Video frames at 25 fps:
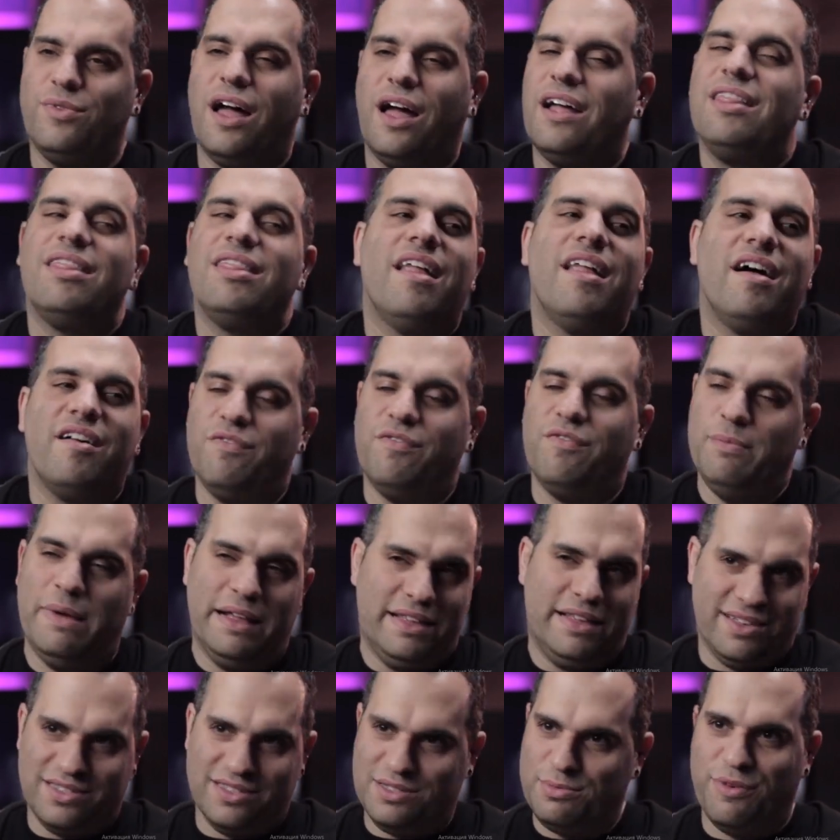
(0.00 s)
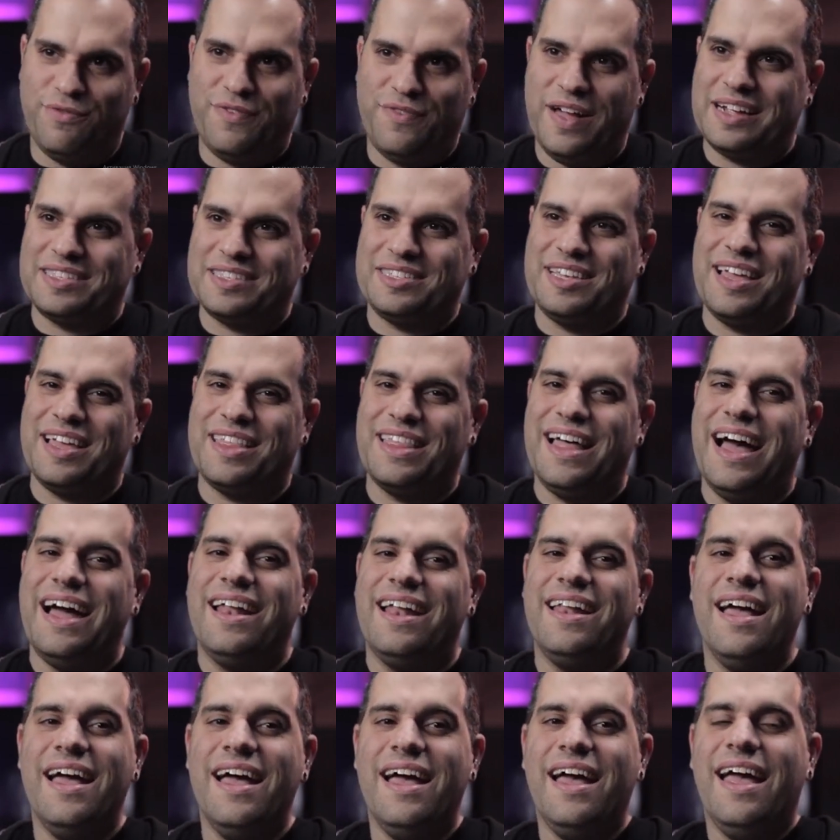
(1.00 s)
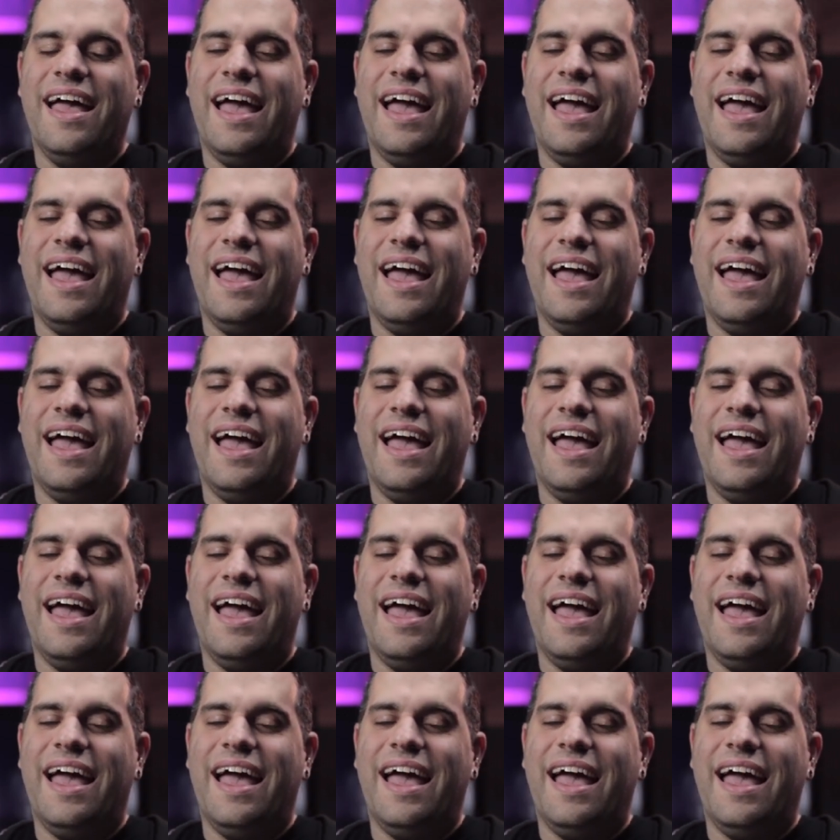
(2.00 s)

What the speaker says: I love mentalism effects like that.